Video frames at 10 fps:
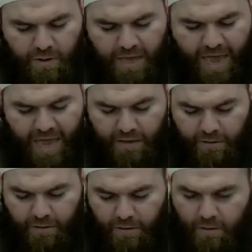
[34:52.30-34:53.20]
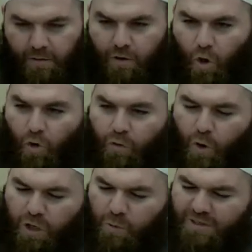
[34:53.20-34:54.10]
And
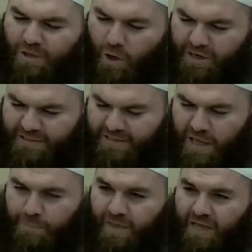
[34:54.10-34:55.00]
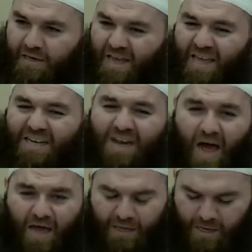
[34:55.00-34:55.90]
although he was on his deathbed,
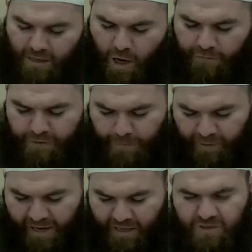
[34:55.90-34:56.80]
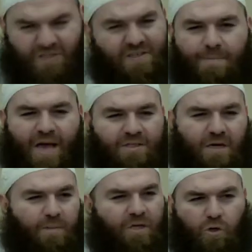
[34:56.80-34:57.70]
dying of the plague. Just
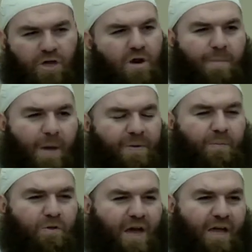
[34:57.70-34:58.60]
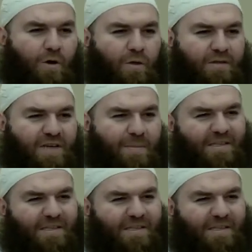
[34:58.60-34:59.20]
imagine, I mean, you hear about people dying all the time.